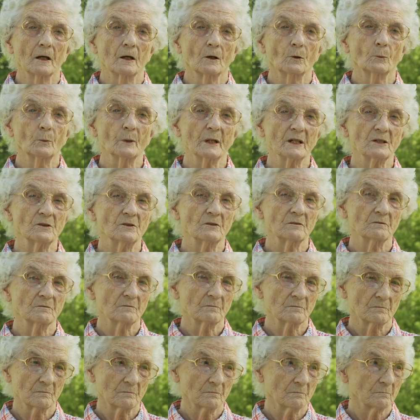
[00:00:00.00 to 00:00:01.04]
we
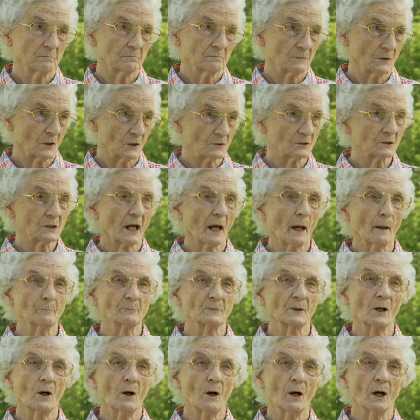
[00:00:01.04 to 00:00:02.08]
just
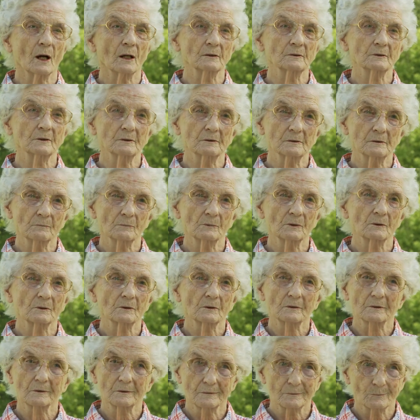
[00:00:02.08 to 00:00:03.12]
kept on
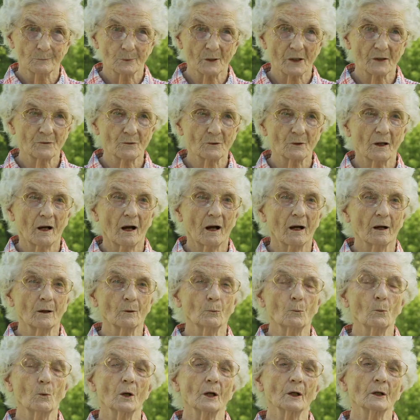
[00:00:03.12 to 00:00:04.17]
with our
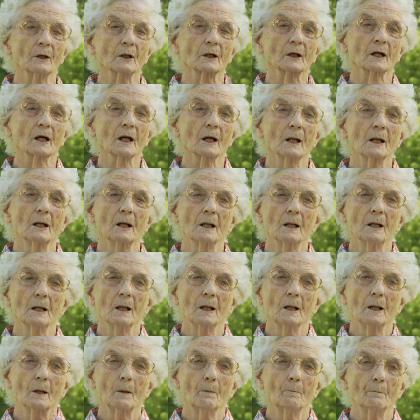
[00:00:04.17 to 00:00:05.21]
work,
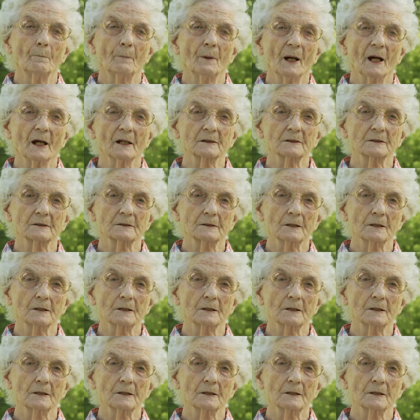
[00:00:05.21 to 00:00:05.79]
but